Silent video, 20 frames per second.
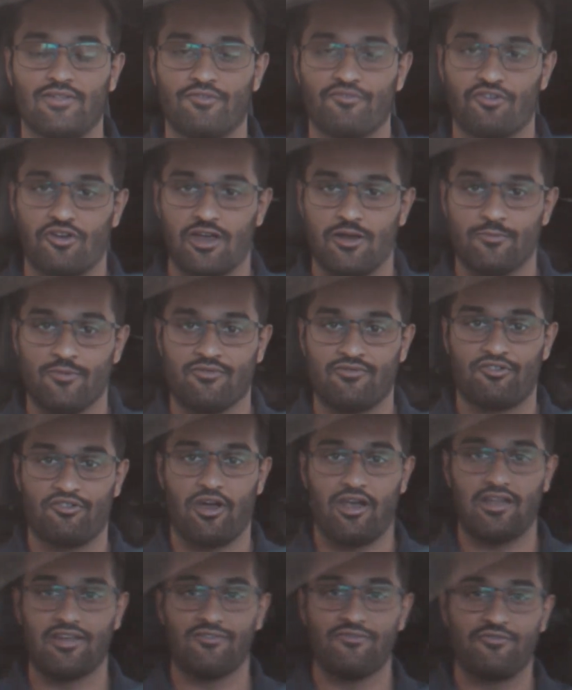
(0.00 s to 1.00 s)
the dream of
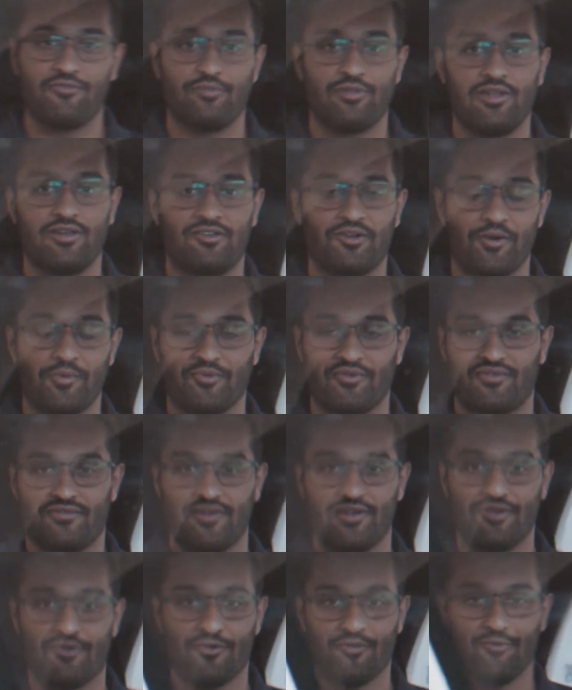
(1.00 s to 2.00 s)
creating a fully autonomous
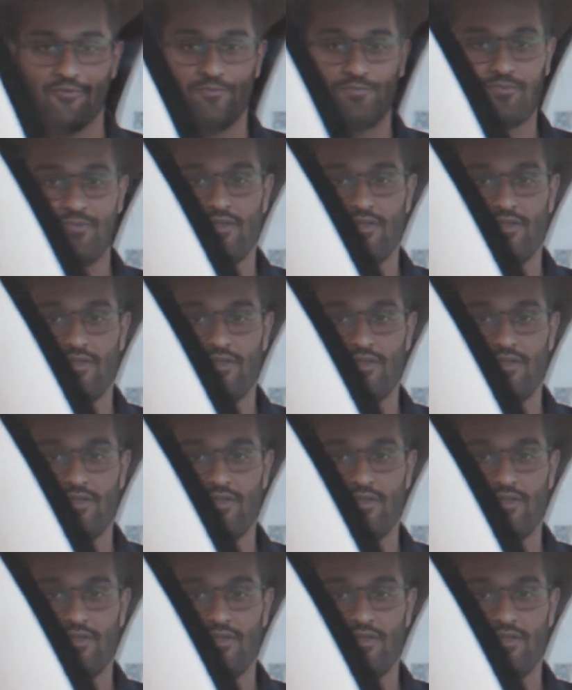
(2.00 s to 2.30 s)
vehicle.